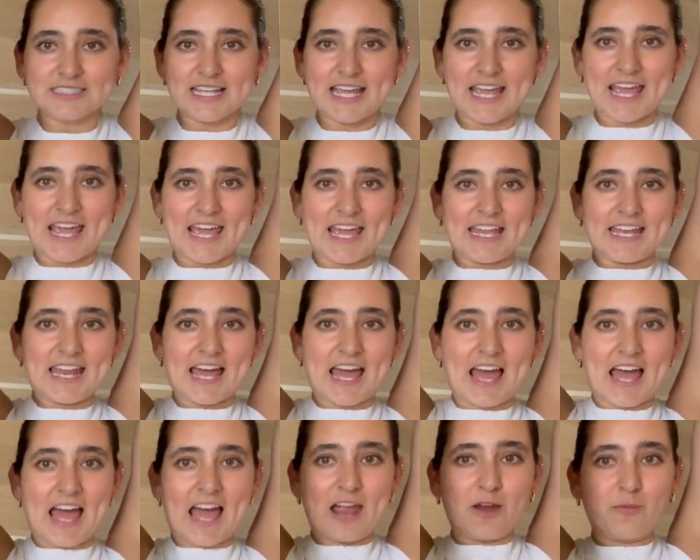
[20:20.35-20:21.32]
and
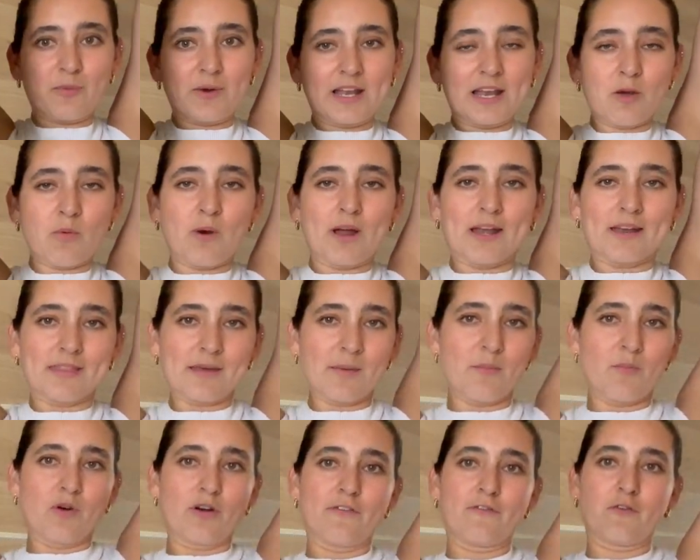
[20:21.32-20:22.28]
I really wanted them
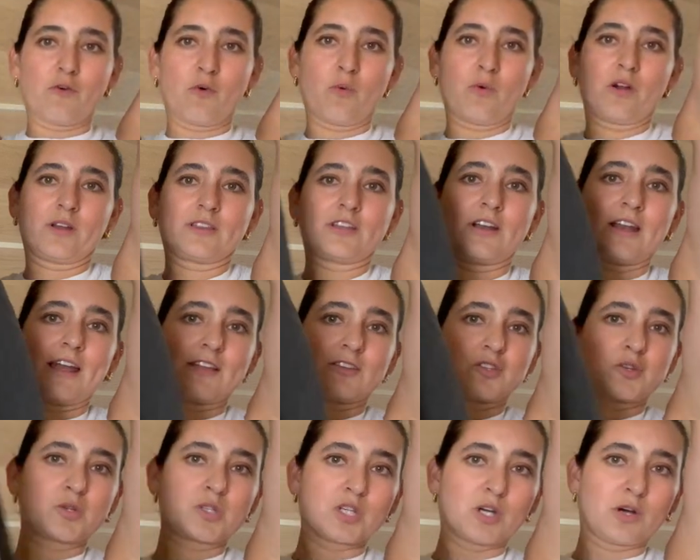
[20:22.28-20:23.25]
more for work. They're like
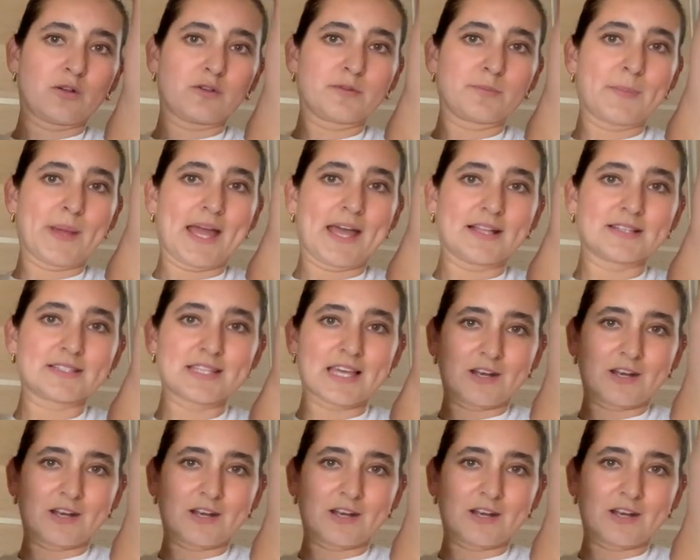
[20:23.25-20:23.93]
two-toned pants.